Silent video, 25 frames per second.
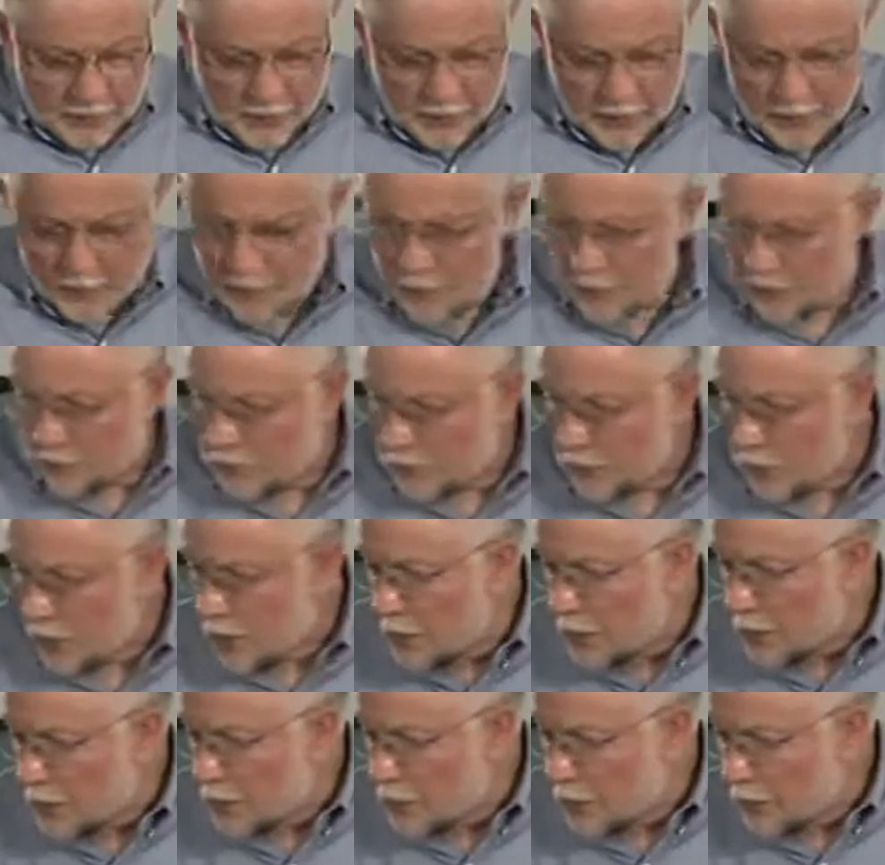here.
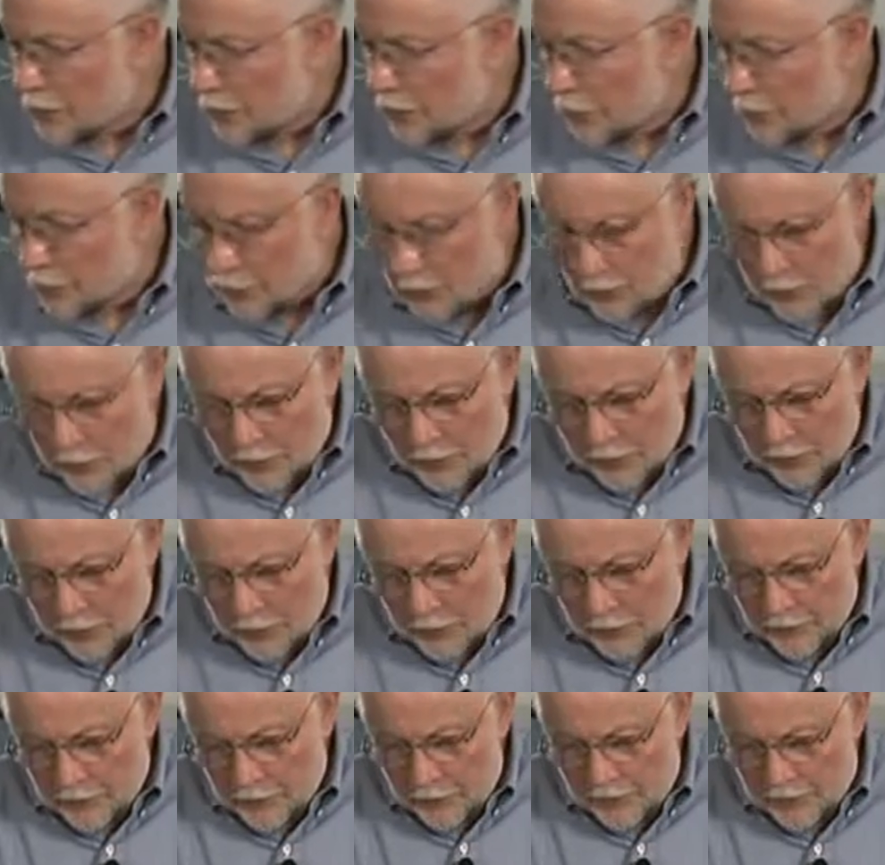Wouldn't hurt to put a
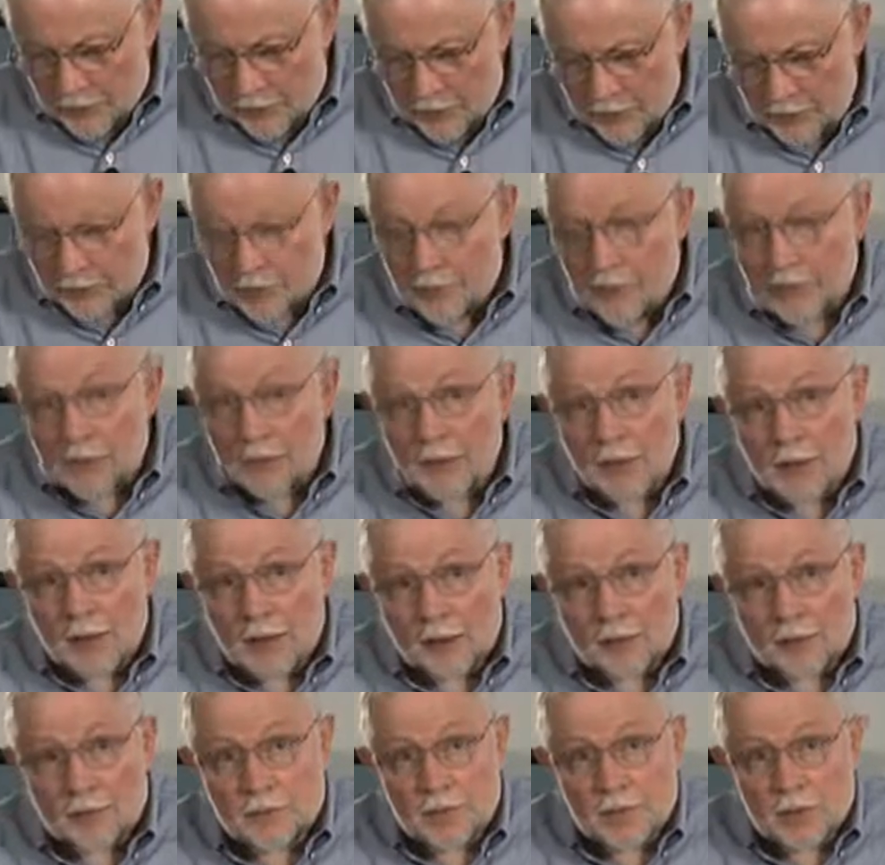little bit of grease around that
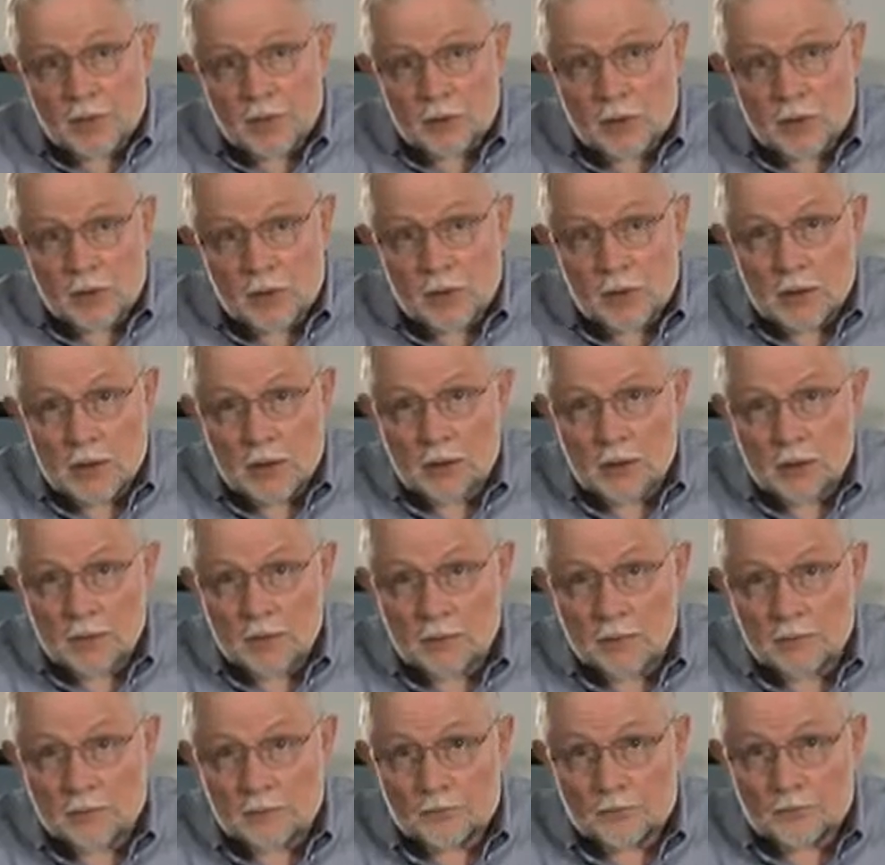outside bead
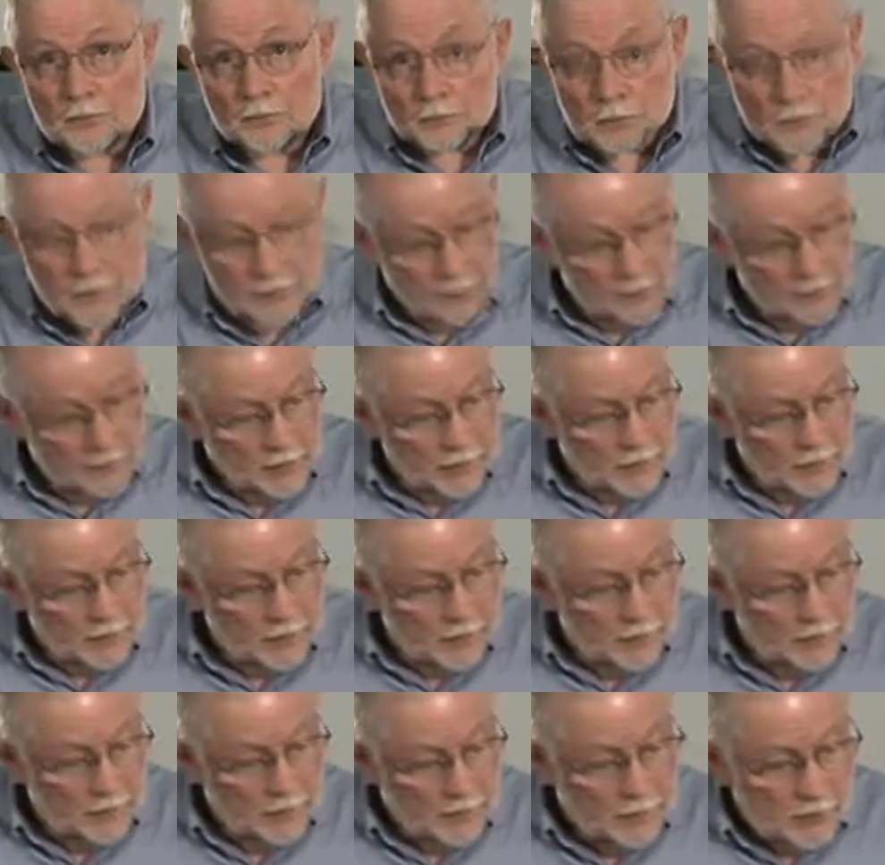again so that
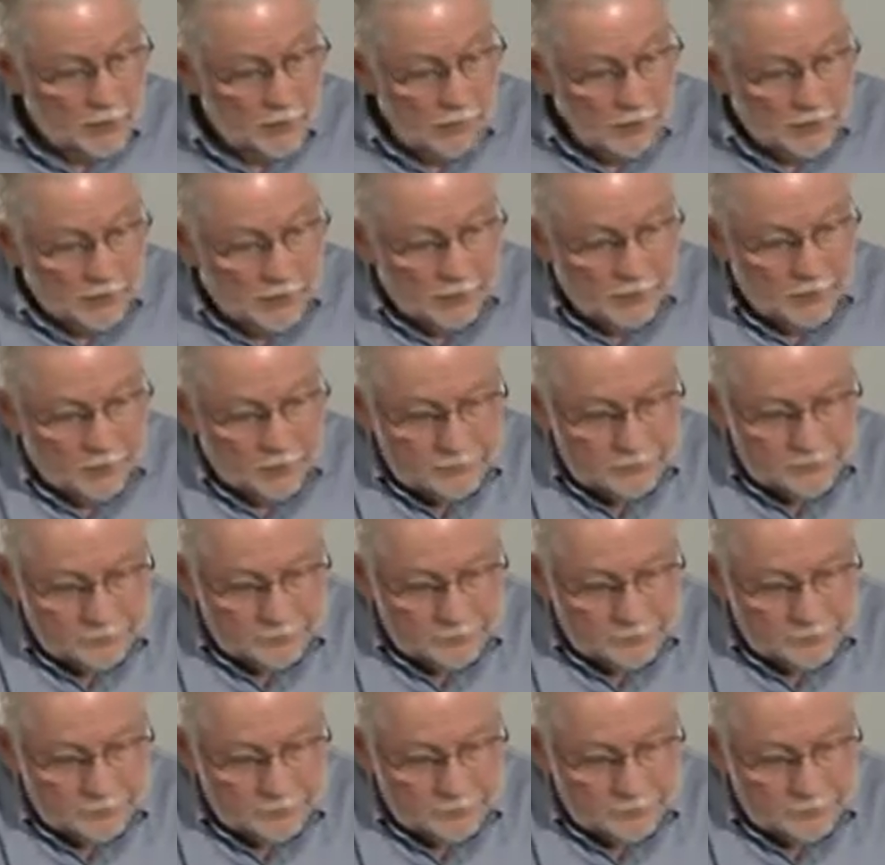slides in there well.